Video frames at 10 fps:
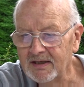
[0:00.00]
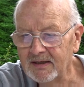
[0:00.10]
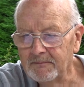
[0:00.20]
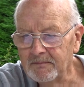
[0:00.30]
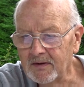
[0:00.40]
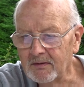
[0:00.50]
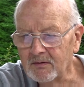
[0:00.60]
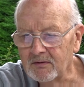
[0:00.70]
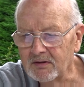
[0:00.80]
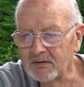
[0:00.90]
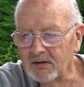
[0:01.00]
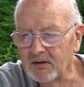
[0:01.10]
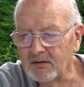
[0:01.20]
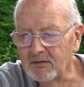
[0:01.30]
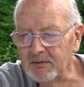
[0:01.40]
Yeah,
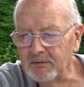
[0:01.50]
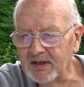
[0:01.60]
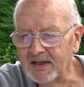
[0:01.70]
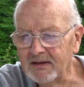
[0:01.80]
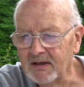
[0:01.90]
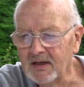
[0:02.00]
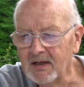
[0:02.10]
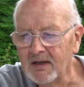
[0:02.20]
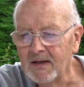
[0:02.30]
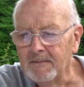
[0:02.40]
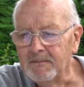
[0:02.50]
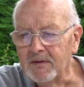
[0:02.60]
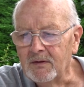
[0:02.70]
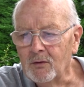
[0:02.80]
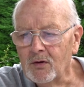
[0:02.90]
I agree with that.
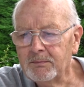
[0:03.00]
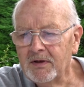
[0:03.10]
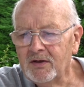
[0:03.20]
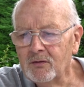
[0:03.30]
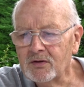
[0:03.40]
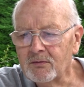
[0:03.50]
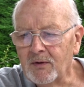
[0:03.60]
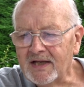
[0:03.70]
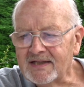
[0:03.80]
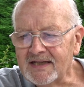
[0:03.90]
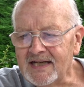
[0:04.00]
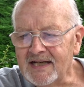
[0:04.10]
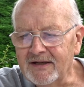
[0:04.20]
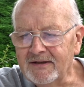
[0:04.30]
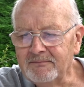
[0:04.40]
North by Northwest,
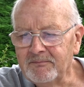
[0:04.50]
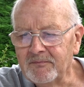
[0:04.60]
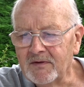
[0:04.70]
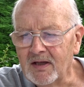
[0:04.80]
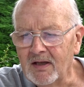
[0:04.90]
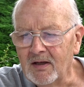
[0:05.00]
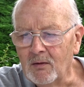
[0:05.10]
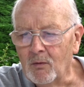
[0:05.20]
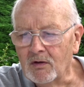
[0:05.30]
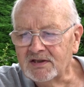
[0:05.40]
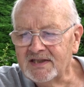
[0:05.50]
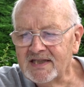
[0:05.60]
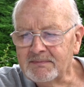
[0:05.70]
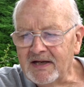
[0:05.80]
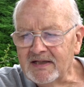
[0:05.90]
Ian. Watch
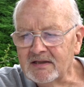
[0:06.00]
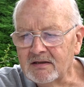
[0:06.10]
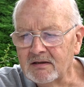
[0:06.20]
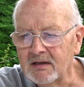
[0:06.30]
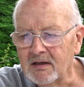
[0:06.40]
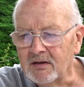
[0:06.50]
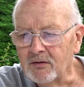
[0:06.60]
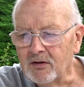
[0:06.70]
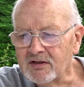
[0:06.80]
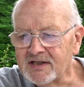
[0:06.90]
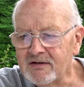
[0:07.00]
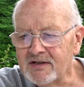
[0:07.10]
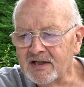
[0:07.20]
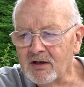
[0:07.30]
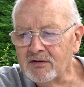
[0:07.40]
this space. You're not
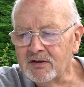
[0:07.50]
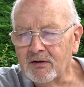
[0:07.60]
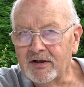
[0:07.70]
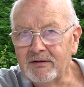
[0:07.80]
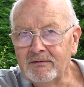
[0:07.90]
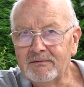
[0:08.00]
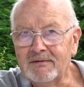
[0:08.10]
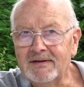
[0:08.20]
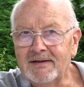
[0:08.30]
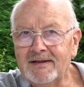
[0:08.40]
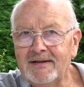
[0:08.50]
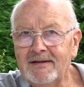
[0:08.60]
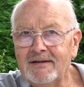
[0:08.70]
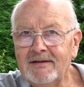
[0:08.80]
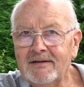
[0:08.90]
seriously going to, are you?
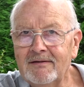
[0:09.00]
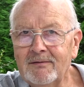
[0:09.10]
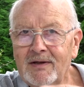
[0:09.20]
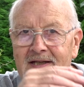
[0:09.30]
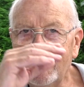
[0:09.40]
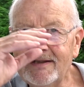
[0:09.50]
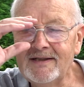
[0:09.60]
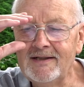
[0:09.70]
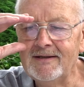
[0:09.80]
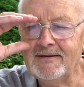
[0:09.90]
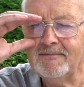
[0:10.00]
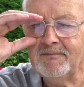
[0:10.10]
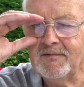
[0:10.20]
Well, you got to wait and see, Ian.